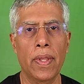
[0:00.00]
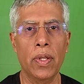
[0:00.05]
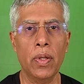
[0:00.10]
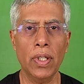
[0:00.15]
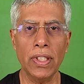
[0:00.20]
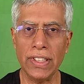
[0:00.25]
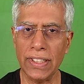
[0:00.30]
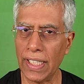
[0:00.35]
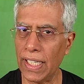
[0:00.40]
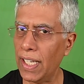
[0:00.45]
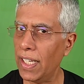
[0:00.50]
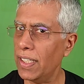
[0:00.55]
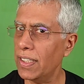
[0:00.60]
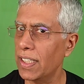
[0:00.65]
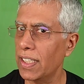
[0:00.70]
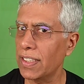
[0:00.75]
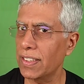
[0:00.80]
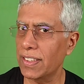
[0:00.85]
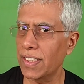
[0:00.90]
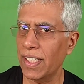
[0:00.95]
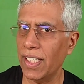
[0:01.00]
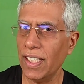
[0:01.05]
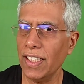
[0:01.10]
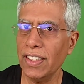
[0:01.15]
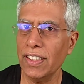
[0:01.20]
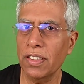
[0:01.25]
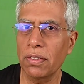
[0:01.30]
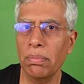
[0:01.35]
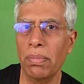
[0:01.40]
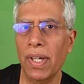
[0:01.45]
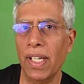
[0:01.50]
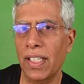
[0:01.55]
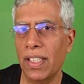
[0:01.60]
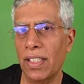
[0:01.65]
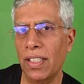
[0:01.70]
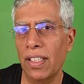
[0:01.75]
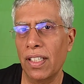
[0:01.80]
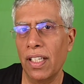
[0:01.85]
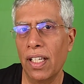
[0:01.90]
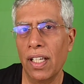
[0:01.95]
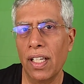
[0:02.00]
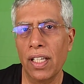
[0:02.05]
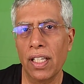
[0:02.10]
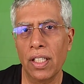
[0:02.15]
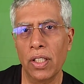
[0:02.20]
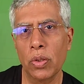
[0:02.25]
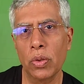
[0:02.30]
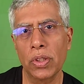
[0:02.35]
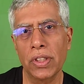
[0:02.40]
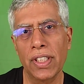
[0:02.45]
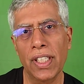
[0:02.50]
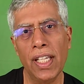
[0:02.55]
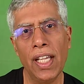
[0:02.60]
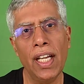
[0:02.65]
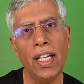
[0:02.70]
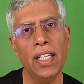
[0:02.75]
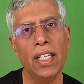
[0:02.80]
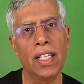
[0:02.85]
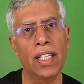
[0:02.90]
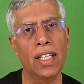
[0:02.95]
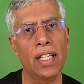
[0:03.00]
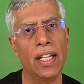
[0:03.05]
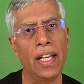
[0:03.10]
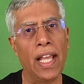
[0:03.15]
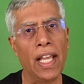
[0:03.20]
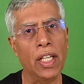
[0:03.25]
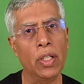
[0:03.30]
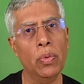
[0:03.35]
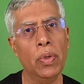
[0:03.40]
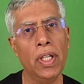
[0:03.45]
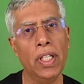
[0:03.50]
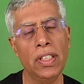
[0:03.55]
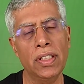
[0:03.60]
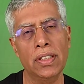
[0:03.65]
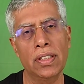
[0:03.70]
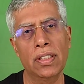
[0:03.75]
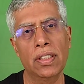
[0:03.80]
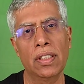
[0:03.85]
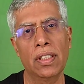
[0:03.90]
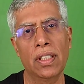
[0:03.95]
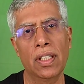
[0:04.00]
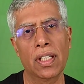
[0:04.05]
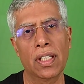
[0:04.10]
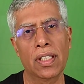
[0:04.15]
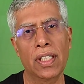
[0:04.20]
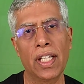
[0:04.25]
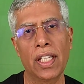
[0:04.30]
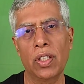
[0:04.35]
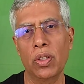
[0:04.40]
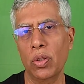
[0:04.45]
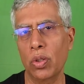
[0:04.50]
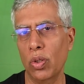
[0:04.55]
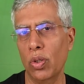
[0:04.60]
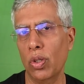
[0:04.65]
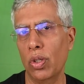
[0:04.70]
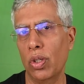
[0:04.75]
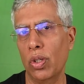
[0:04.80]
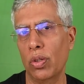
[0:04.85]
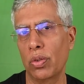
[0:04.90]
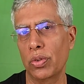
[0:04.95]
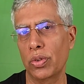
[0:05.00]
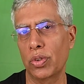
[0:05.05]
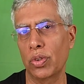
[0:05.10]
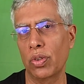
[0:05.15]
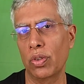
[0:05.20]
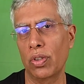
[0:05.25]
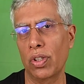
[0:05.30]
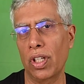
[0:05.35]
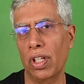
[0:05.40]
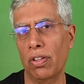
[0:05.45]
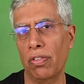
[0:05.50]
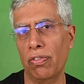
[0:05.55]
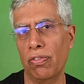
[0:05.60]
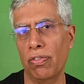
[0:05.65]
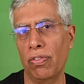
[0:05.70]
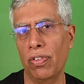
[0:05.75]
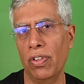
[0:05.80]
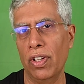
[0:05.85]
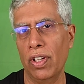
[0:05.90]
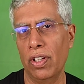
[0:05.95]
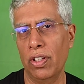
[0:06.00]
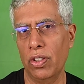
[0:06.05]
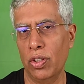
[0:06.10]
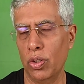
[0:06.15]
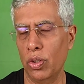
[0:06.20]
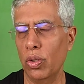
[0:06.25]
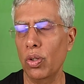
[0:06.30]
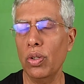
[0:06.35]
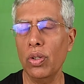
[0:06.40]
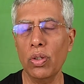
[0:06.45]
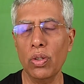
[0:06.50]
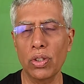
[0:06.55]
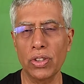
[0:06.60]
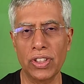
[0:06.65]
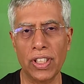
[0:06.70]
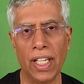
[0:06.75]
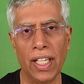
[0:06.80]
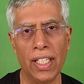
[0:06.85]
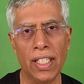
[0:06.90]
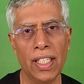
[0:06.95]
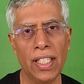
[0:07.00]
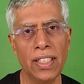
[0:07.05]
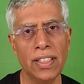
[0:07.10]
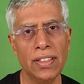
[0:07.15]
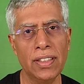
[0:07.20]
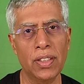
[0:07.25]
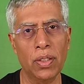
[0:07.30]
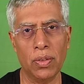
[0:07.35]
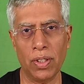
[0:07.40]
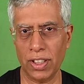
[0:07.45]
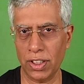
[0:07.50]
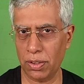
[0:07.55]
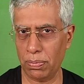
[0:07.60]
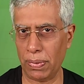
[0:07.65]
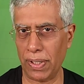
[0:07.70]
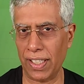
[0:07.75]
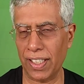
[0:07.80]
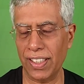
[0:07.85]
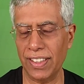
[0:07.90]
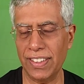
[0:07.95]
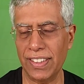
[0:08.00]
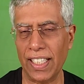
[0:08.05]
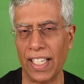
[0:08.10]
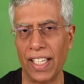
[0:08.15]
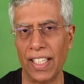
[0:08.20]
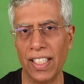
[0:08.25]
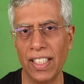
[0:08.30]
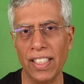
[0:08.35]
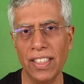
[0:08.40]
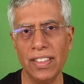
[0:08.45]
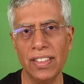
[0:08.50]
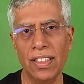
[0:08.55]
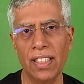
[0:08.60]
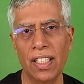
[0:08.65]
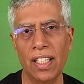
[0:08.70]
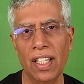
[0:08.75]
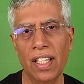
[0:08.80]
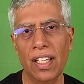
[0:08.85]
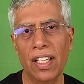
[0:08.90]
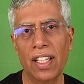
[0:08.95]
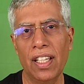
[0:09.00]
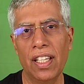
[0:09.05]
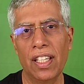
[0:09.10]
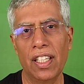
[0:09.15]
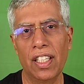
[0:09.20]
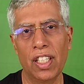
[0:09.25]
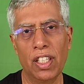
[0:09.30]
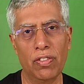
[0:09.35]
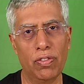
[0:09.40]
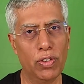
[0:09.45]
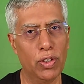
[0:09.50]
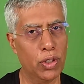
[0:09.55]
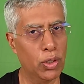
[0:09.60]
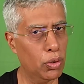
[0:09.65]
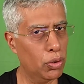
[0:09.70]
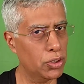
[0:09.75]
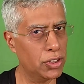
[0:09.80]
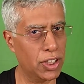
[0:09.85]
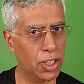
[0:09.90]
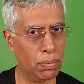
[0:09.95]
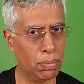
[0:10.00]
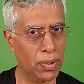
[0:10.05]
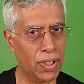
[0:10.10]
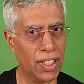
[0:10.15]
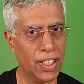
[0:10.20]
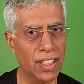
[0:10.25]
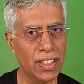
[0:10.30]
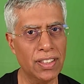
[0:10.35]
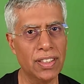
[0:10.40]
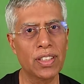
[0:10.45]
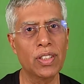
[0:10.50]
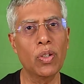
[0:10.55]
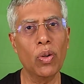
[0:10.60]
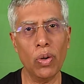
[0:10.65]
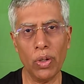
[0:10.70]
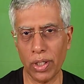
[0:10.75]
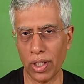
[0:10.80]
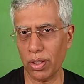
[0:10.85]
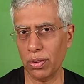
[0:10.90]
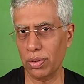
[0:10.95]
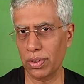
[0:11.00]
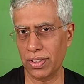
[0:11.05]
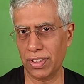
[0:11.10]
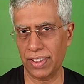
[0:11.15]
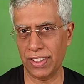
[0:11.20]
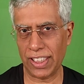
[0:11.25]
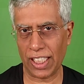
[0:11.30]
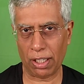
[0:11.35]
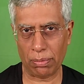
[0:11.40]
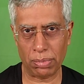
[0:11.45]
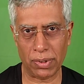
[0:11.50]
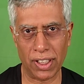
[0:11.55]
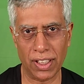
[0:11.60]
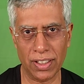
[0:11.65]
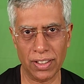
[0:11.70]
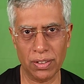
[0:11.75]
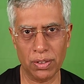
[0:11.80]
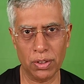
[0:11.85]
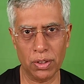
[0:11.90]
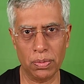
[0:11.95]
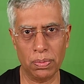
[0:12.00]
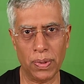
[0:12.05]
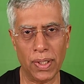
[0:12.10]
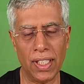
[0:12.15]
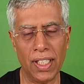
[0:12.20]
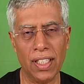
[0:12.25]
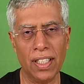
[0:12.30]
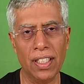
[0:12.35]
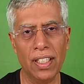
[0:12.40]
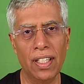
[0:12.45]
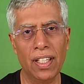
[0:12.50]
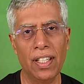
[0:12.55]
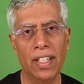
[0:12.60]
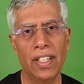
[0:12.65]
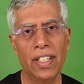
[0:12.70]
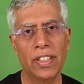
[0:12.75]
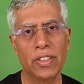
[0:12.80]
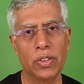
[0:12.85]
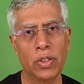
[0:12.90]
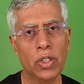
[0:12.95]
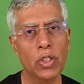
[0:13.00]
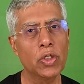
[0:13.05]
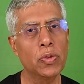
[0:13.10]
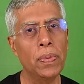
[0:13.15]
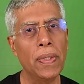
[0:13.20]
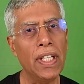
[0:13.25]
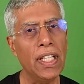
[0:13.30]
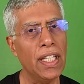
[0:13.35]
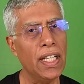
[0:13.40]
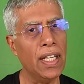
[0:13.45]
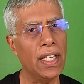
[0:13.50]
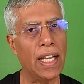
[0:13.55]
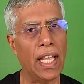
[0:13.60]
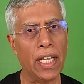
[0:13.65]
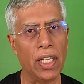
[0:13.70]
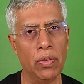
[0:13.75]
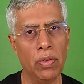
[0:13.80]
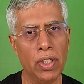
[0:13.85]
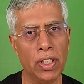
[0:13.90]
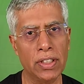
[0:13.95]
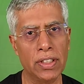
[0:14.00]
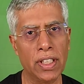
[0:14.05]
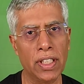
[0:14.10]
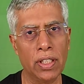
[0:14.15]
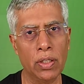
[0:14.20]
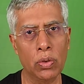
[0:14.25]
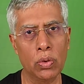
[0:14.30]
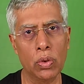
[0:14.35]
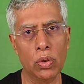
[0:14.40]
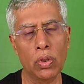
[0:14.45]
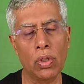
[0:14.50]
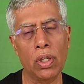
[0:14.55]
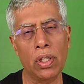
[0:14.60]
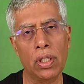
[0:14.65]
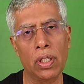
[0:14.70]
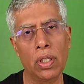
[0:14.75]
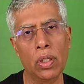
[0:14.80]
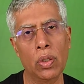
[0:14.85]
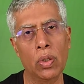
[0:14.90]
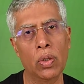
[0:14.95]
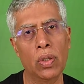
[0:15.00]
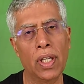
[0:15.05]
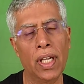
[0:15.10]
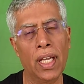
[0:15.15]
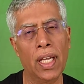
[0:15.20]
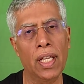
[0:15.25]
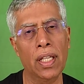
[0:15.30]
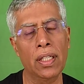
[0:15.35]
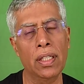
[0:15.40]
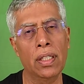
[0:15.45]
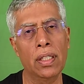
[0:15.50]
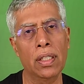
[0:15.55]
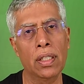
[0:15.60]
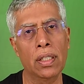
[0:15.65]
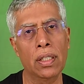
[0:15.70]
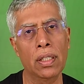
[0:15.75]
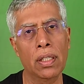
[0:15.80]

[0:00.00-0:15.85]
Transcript: you are saying these things, but you say it in a language that you don't know. So if you don't know Chinese, you can speak in Chinese. If you know Japanese, don't use Japanese to speak. So you speak in a language that you do not know, and